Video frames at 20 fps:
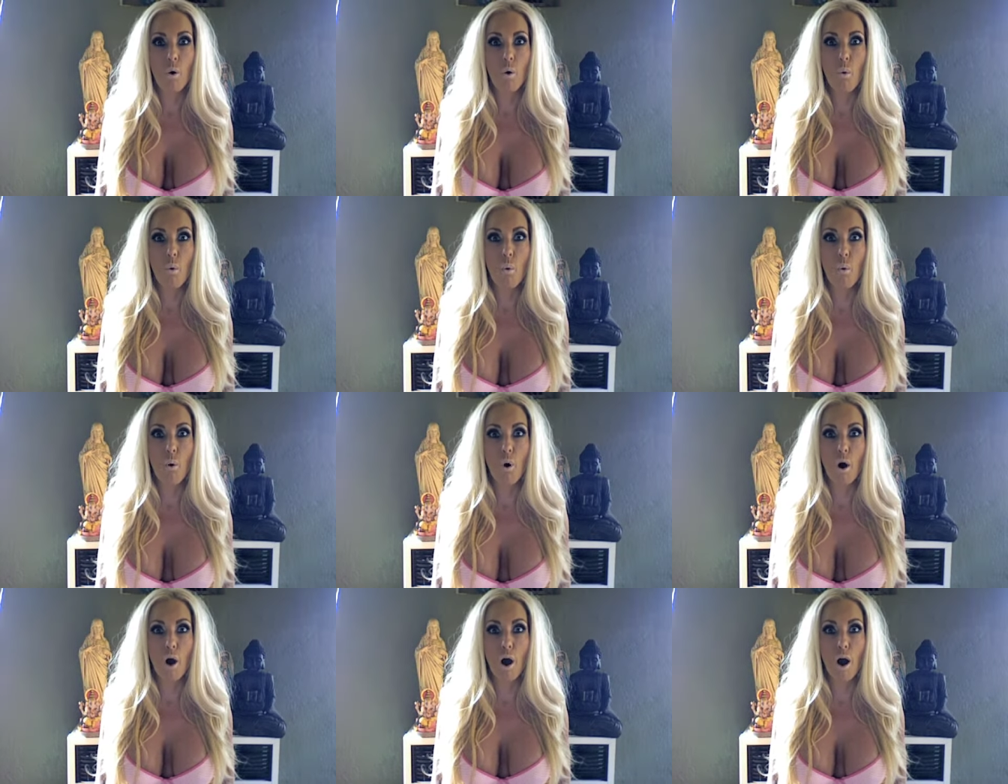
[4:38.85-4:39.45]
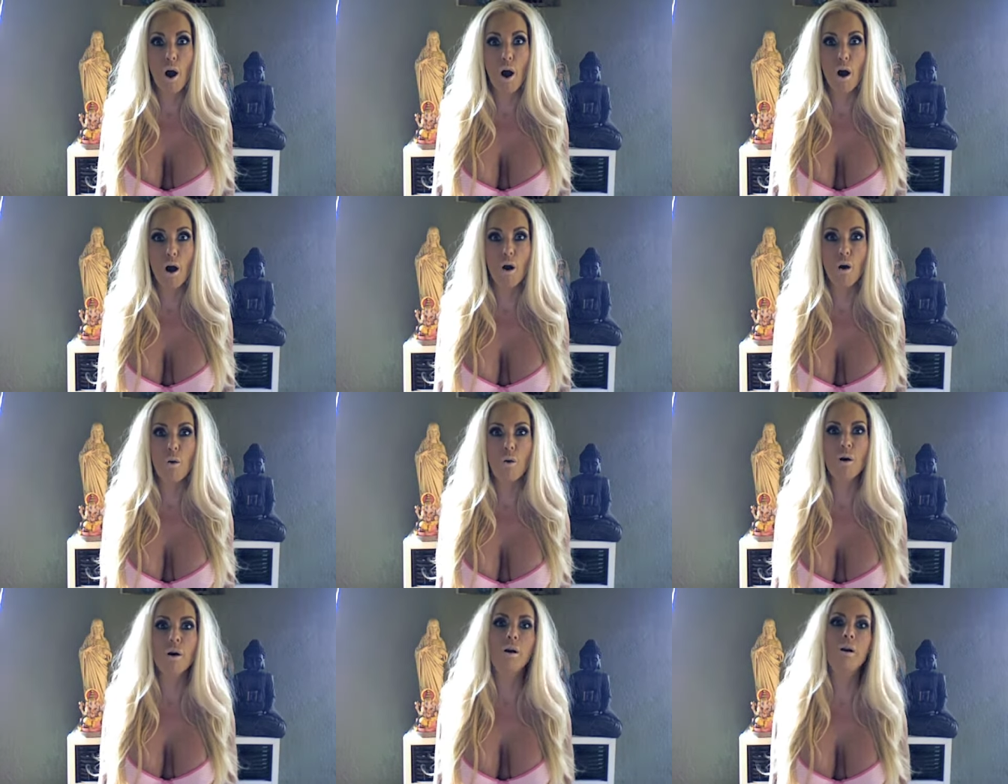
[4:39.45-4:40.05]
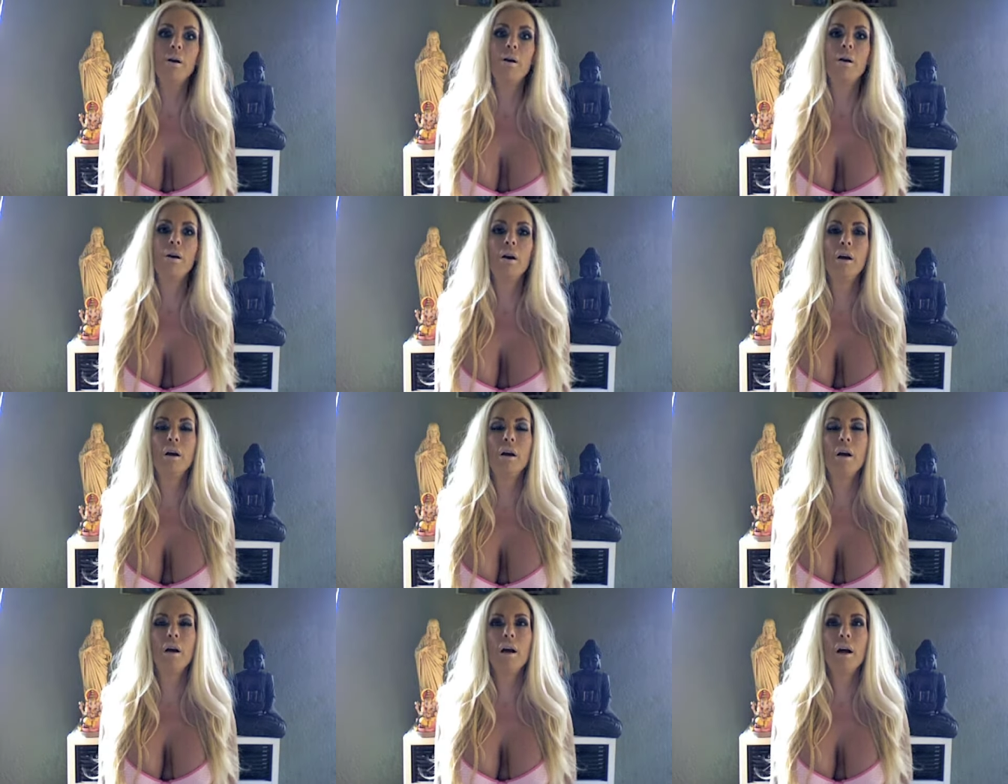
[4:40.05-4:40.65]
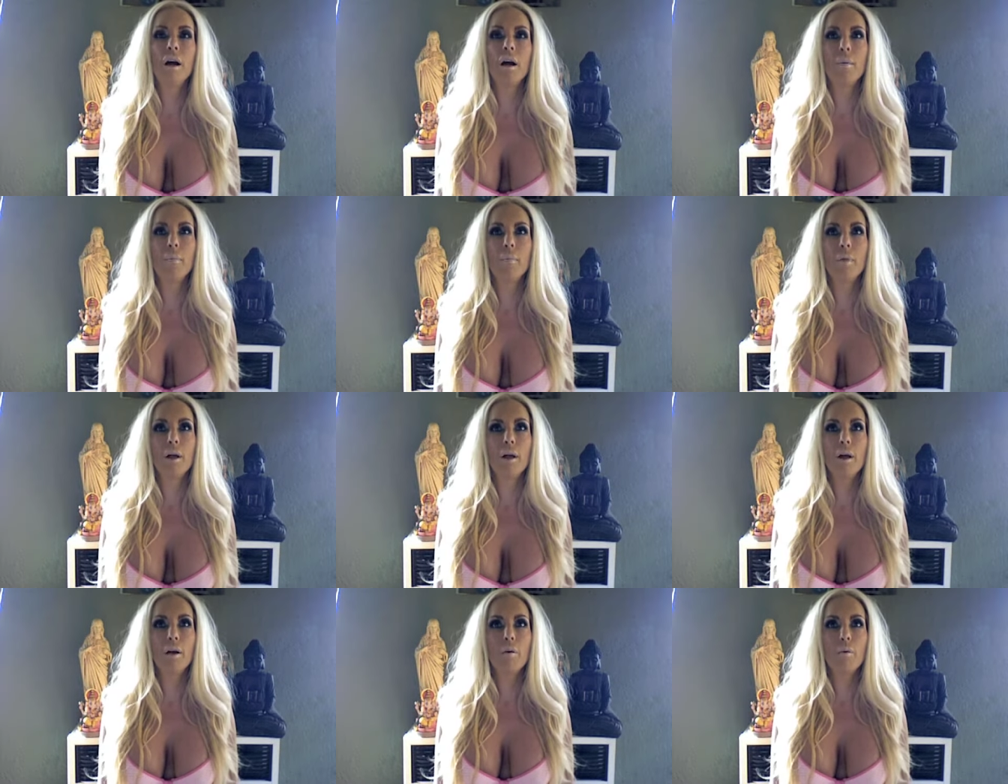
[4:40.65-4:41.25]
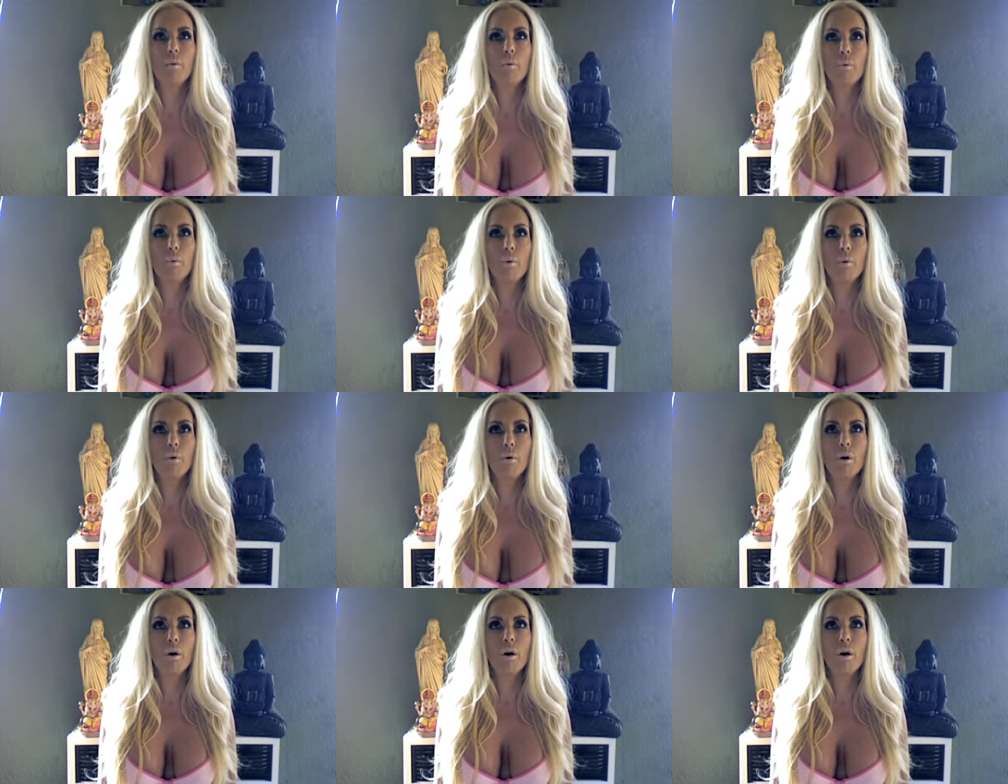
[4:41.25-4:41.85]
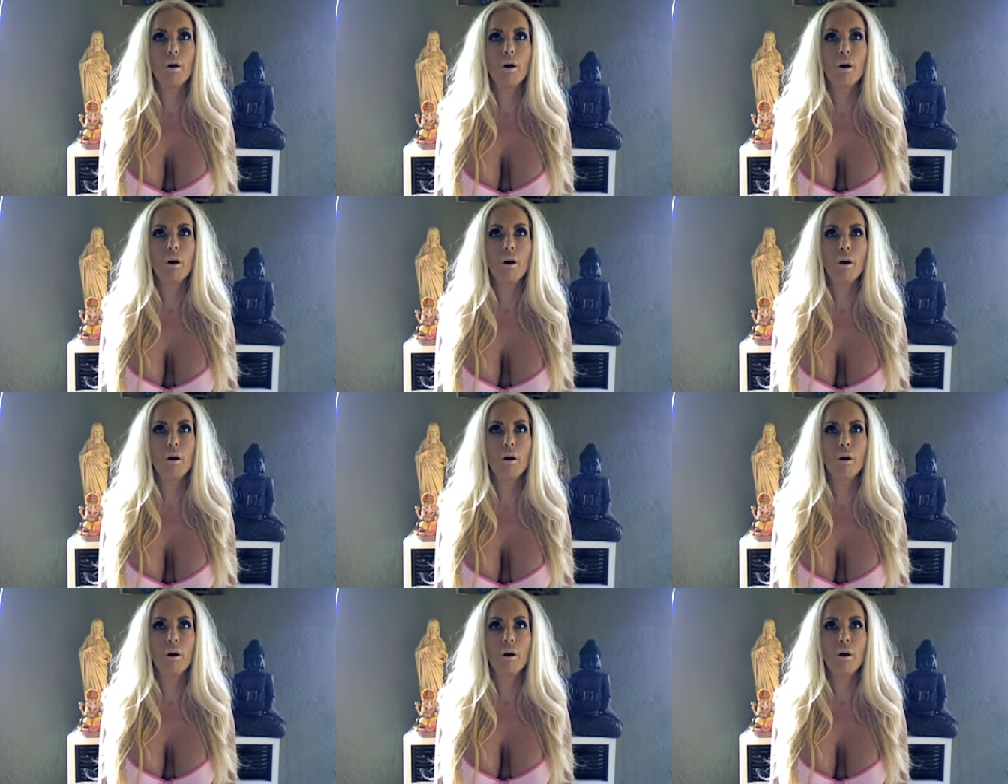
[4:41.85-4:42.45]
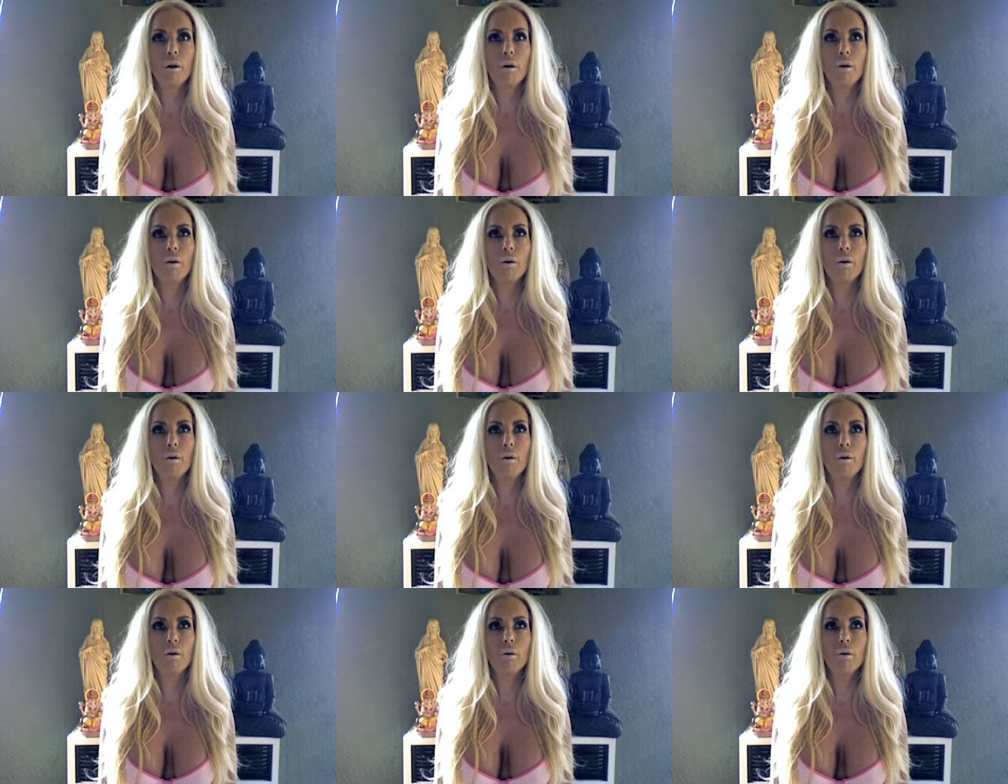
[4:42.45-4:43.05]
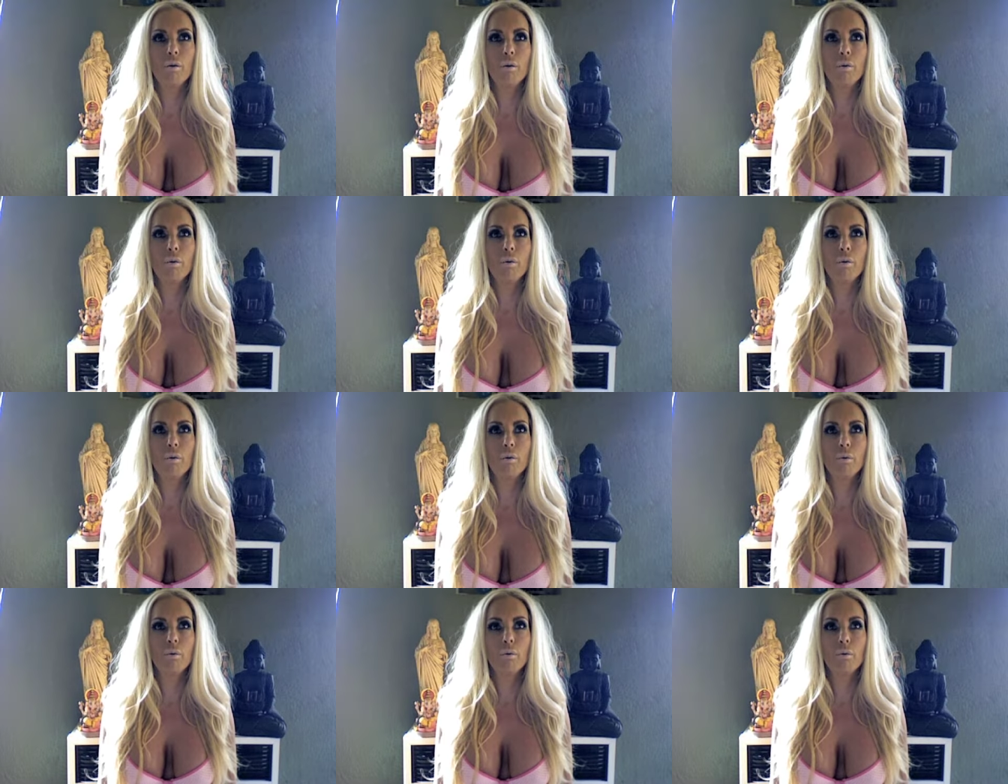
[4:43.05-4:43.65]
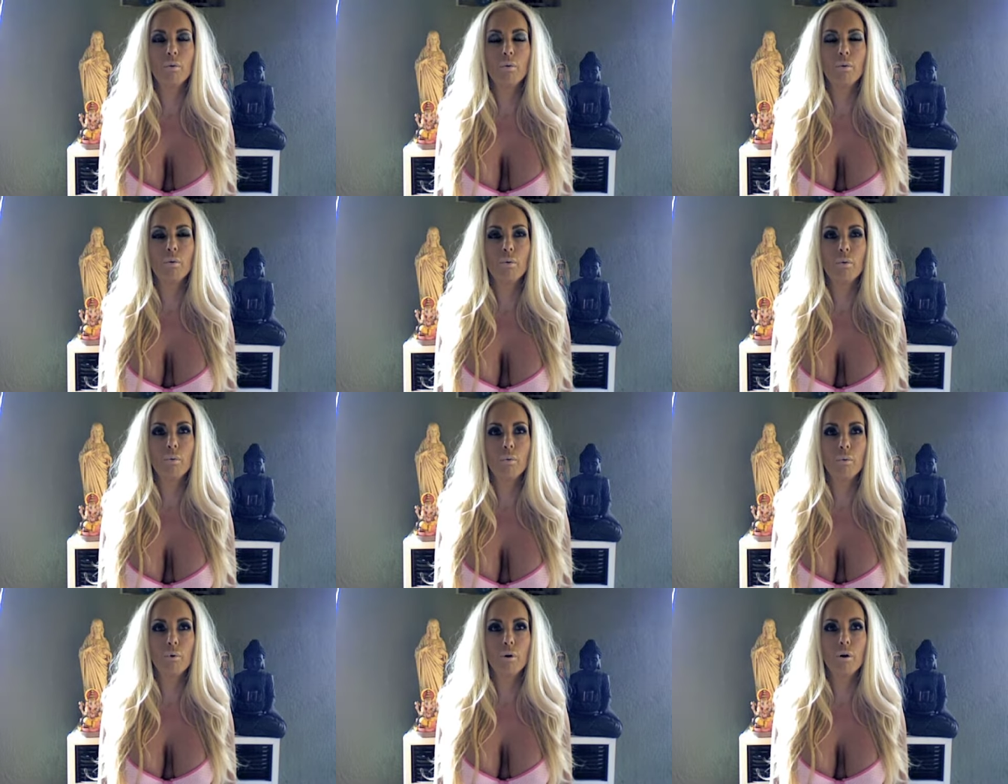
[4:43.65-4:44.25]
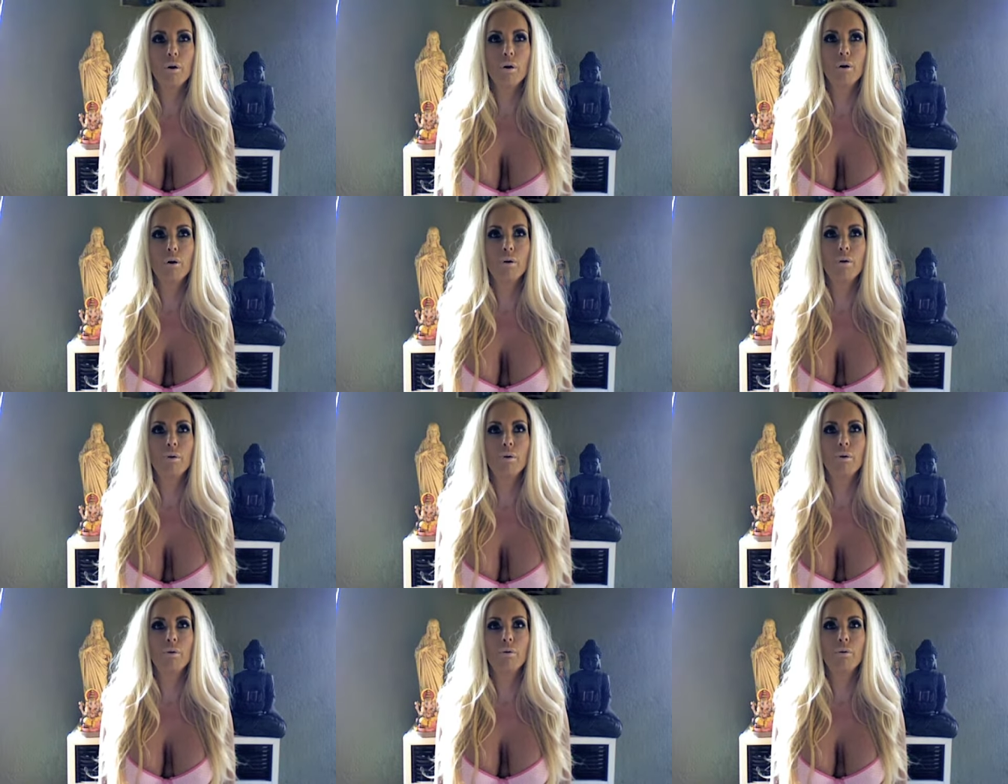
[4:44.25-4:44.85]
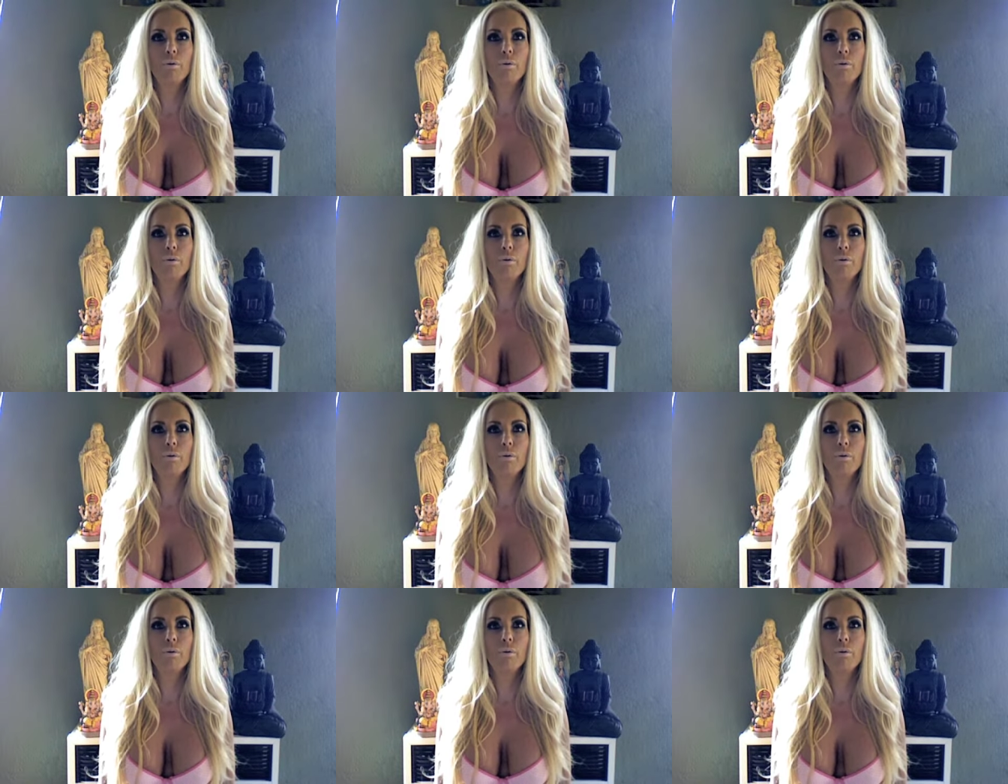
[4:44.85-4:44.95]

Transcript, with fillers: Whoa. I'm like, whoa. Whoa.